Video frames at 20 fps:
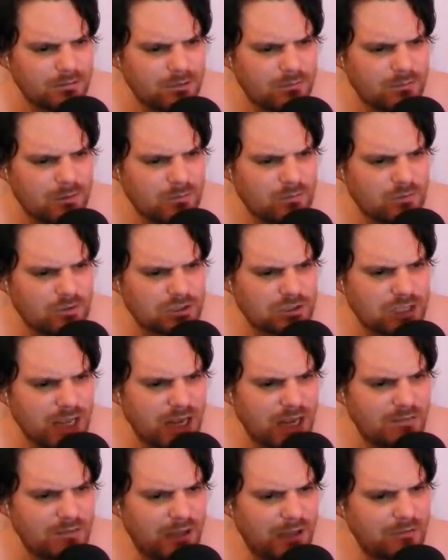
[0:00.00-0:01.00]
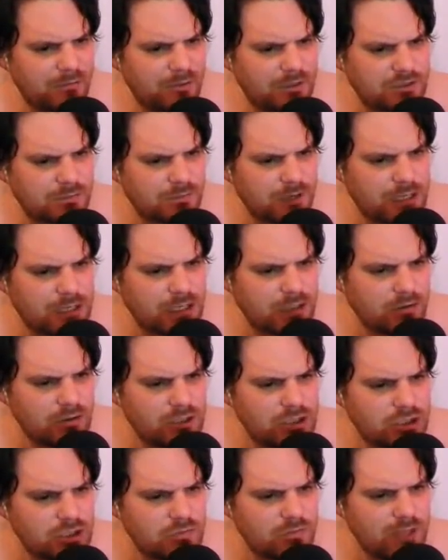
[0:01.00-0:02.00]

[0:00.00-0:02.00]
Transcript: but when we're saying that, there's a way. Can I shoot